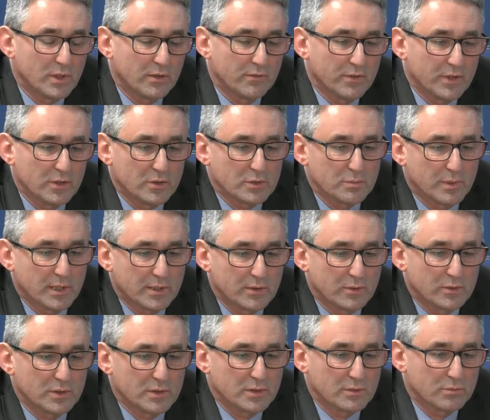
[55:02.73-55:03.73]
of those
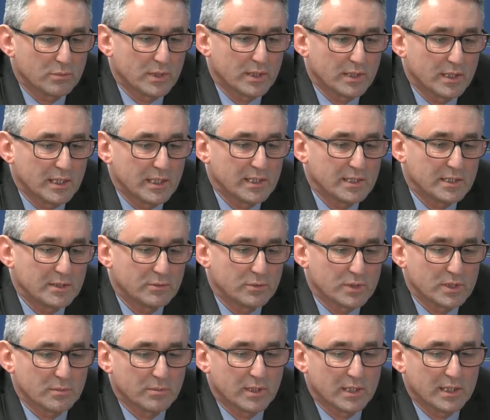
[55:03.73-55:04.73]
panels when heater
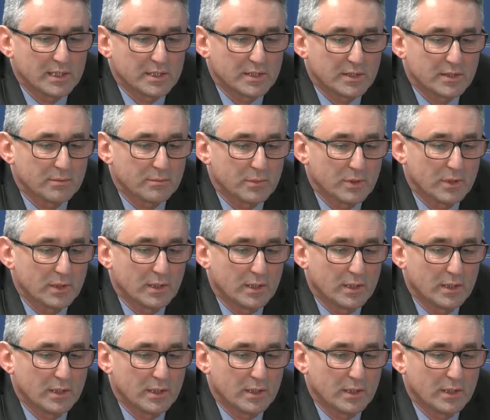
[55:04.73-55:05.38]
was applied to them.